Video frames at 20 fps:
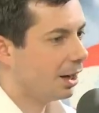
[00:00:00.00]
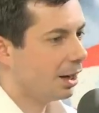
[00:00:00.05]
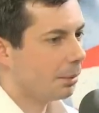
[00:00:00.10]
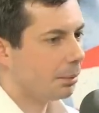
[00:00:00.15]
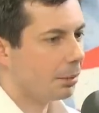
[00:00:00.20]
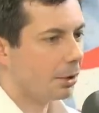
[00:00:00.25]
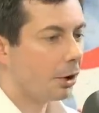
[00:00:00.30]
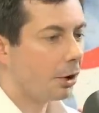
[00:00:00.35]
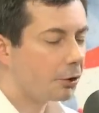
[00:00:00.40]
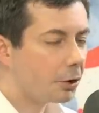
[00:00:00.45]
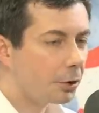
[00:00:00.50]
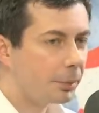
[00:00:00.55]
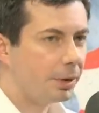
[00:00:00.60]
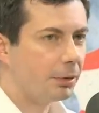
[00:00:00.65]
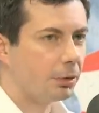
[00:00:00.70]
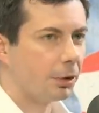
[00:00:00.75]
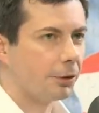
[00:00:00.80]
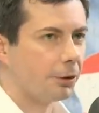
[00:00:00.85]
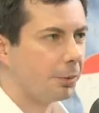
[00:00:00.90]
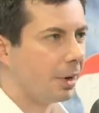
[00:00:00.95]
but also be
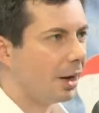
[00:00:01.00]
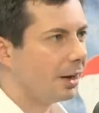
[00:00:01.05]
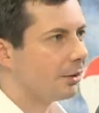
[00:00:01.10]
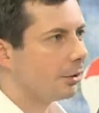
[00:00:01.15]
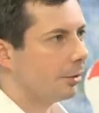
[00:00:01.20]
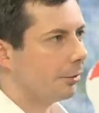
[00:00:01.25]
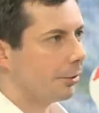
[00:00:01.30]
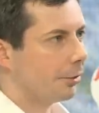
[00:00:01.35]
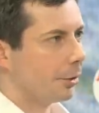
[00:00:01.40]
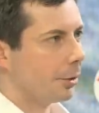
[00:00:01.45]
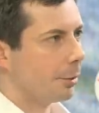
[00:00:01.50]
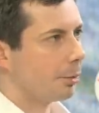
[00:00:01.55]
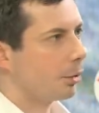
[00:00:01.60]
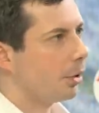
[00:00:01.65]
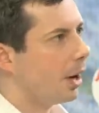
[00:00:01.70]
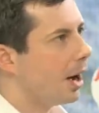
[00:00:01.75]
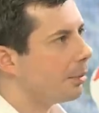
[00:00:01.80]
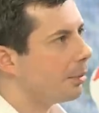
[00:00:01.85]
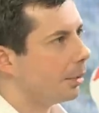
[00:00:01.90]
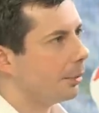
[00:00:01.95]
responsive for the
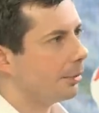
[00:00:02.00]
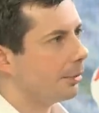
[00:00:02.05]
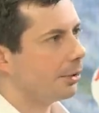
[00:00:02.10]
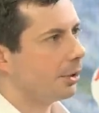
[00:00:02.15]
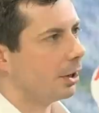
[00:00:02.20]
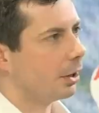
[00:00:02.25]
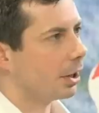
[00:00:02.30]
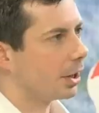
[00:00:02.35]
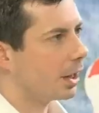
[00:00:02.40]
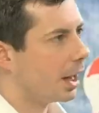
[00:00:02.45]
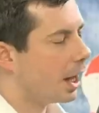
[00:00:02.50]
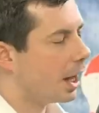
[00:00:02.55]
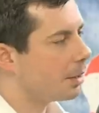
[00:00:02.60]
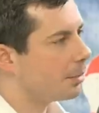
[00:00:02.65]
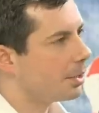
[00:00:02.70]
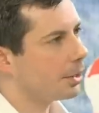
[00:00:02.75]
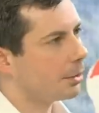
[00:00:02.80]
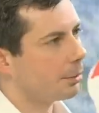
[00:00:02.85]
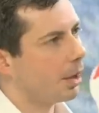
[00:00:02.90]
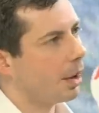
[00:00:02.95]
problems in our
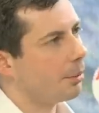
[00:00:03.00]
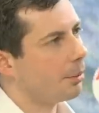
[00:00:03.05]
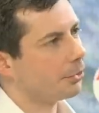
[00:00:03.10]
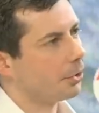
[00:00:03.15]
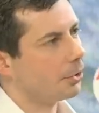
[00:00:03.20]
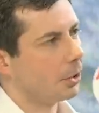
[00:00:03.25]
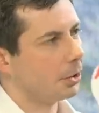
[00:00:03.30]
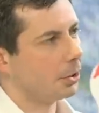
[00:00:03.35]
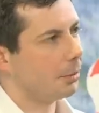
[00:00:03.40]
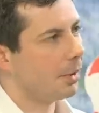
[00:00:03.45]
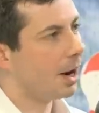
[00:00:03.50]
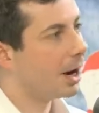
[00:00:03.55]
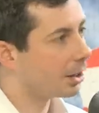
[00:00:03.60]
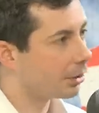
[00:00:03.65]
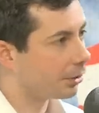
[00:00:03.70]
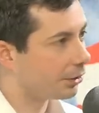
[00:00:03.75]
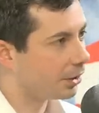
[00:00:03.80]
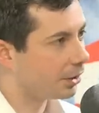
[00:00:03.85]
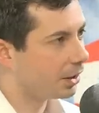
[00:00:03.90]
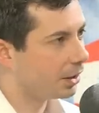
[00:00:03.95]
economy and the problems in our
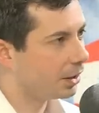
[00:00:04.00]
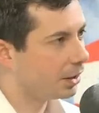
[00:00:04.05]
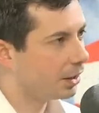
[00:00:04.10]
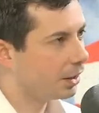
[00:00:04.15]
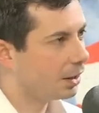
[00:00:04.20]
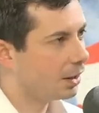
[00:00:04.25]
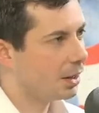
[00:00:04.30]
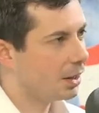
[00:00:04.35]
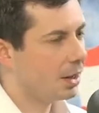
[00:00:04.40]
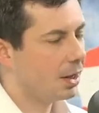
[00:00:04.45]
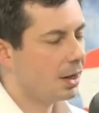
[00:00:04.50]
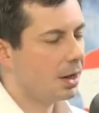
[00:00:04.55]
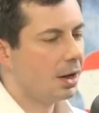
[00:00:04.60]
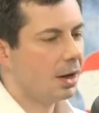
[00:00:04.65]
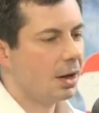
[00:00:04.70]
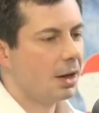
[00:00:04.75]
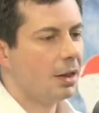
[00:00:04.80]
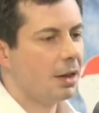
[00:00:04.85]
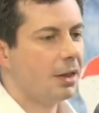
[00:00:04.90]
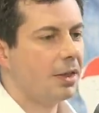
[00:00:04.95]
democracy
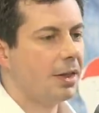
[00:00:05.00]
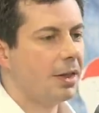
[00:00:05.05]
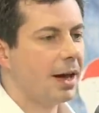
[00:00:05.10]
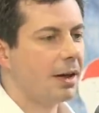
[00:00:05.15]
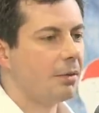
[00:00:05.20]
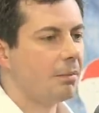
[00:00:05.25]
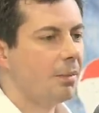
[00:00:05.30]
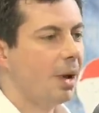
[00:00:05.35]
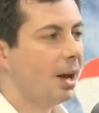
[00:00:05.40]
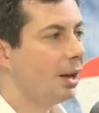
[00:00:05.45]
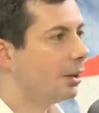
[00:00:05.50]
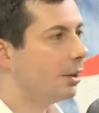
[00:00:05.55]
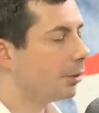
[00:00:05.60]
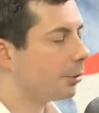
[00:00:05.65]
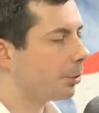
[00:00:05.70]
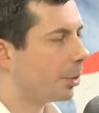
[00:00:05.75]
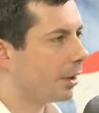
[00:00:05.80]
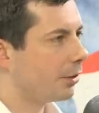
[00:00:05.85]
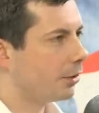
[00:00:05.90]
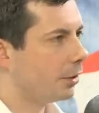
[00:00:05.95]
that made this
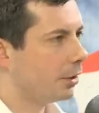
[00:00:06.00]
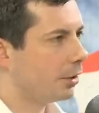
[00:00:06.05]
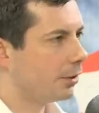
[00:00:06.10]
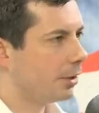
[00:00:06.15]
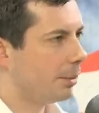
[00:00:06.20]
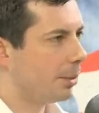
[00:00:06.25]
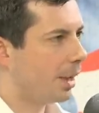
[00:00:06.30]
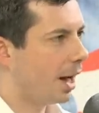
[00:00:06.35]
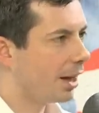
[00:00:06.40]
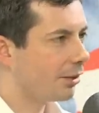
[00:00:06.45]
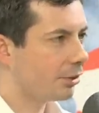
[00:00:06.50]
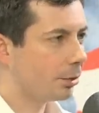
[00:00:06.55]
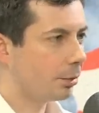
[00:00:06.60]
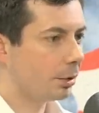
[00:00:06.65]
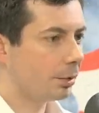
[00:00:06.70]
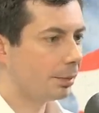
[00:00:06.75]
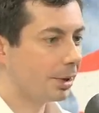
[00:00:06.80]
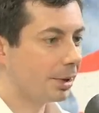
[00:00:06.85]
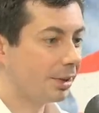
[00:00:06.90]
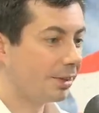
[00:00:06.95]
presidency
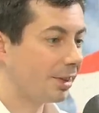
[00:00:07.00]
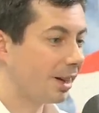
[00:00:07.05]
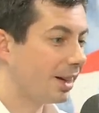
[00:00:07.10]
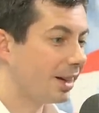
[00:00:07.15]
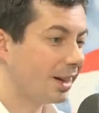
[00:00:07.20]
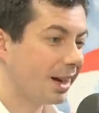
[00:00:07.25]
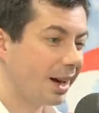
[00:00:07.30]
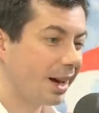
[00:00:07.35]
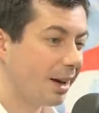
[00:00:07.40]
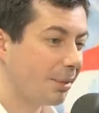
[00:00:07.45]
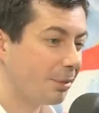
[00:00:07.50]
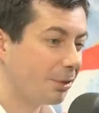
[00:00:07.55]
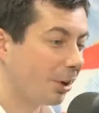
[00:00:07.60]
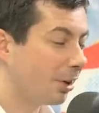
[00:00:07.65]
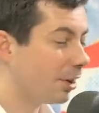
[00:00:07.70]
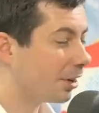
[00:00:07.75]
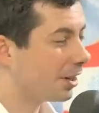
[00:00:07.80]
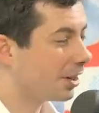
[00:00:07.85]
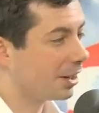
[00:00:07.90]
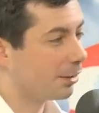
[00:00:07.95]
possible. Because I, am
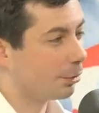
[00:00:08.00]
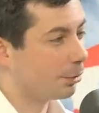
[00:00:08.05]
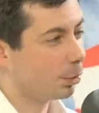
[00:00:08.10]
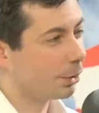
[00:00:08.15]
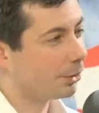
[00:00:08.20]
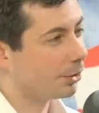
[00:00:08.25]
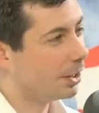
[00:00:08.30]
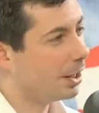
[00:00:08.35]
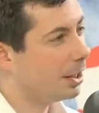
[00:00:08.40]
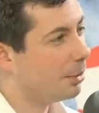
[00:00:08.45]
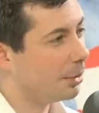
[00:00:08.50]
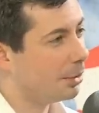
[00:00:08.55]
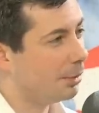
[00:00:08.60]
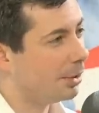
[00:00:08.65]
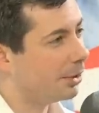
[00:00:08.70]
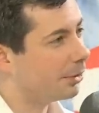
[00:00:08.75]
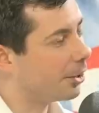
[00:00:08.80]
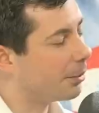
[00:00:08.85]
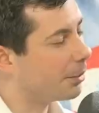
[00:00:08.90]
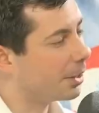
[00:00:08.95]
starting to think if it wasn't him, it'd be
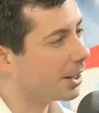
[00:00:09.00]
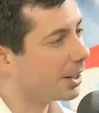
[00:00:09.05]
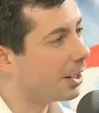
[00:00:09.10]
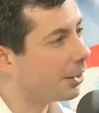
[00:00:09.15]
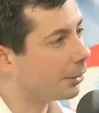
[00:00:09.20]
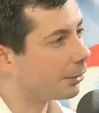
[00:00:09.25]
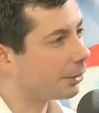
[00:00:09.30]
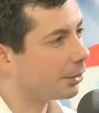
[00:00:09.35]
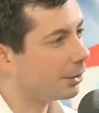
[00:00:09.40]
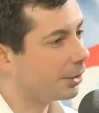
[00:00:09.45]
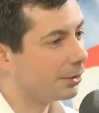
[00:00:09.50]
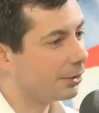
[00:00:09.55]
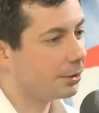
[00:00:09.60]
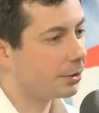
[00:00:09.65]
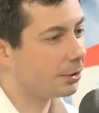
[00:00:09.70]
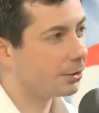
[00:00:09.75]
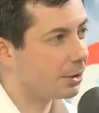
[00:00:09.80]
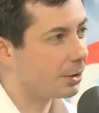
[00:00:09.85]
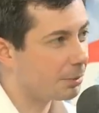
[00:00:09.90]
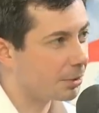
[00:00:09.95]
somebody else. This is
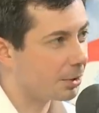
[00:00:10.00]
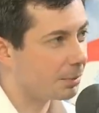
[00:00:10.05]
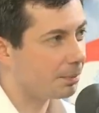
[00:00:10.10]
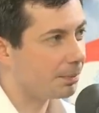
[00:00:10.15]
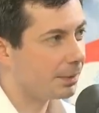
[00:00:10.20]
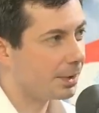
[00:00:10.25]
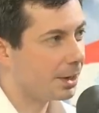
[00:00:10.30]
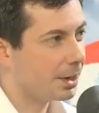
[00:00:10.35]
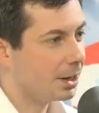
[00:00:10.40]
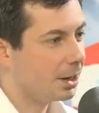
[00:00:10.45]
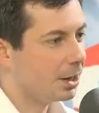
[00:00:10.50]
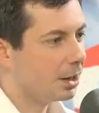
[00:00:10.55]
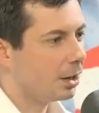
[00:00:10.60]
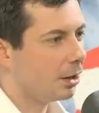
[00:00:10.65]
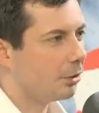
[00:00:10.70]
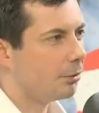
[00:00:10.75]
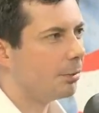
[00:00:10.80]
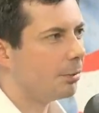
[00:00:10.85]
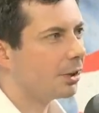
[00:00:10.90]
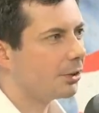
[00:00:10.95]
a symptom
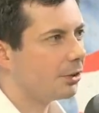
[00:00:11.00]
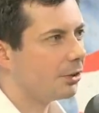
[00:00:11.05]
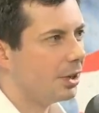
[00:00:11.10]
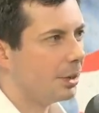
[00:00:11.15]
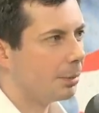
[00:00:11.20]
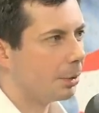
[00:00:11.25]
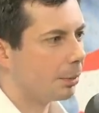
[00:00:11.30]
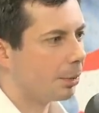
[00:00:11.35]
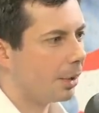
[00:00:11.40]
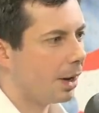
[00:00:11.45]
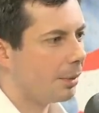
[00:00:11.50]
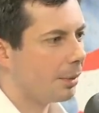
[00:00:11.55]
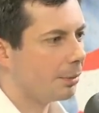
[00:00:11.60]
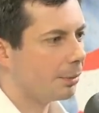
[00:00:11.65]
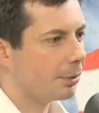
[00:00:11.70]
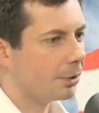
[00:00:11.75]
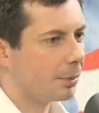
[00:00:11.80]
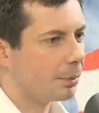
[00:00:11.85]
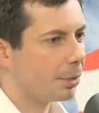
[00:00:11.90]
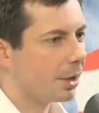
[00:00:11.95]
of much deeper
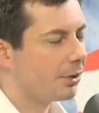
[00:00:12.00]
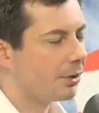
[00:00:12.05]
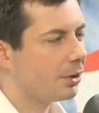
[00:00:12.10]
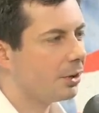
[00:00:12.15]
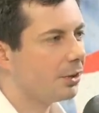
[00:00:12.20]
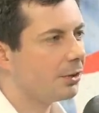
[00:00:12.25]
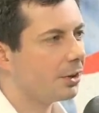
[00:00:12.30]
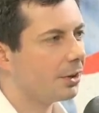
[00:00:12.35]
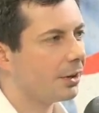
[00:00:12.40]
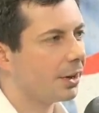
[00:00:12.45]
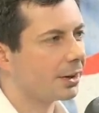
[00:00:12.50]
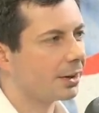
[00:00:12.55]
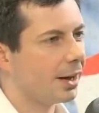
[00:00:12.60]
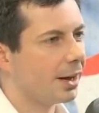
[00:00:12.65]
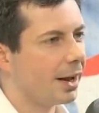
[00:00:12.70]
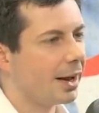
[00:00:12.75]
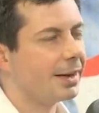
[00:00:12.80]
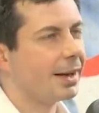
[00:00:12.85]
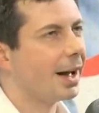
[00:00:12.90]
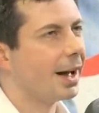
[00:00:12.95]
problems. A presidency like
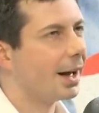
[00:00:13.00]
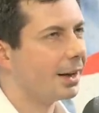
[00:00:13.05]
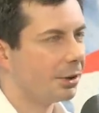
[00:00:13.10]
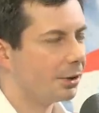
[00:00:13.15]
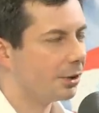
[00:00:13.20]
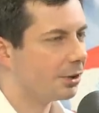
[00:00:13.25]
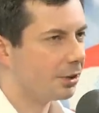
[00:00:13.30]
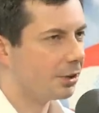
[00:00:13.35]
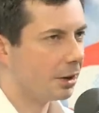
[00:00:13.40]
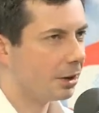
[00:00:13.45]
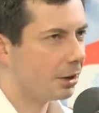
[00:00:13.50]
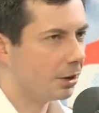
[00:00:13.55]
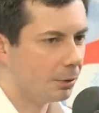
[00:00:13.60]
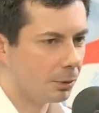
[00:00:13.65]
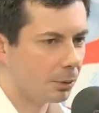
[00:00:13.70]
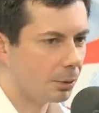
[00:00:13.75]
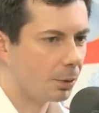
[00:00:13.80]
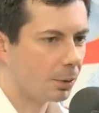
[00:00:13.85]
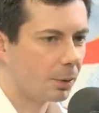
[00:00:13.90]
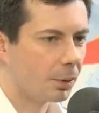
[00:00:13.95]
that, and yeah, I know he cheated,
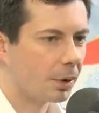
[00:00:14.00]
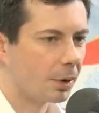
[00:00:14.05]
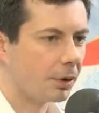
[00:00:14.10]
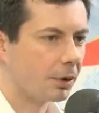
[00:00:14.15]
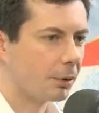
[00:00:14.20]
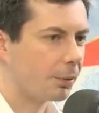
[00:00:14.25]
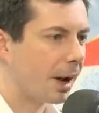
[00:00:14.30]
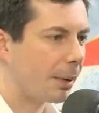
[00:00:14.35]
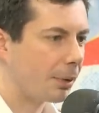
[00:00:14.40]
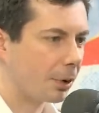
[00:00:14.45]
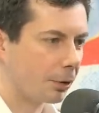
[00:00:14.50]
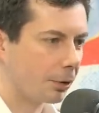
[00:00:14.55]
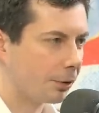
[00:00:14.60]
popular